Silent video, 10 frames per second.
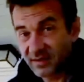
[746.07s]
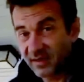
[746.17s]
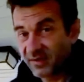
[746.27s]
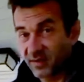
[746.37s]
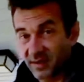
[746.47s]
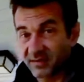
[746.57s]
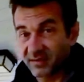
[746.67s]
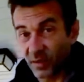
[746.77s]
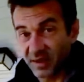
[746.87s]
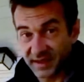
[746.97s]
If you can
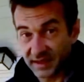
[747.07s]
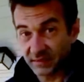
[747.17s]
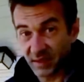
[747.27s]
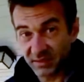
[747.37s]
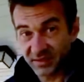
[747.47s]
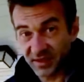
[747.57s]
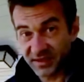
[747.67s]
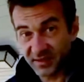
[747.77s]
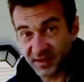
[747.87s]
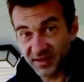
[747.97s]
avoid taking public
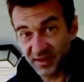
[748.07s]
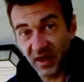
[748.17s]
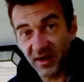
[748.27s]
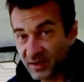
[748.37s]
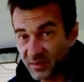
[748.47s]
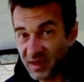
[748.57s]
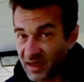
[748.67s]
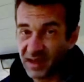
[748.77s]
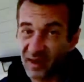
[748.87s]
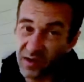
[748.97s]
transportation, are you
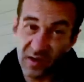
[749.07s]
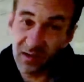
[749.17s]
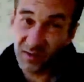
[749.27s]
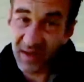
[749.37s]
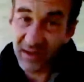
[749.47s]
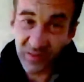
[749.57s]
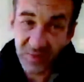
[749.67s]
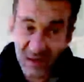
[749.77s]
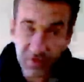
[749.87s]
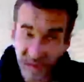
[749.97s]
being are you able to get to
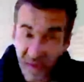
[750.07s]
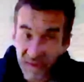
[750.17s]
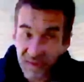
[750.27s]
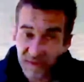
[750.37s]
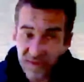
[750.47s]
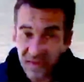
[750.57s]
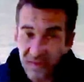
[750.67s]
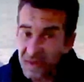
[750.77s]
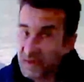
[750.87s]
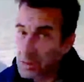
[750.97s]
work without it? I
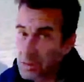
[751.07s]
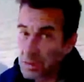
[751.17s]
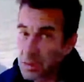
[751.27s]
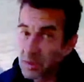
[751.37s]
mean,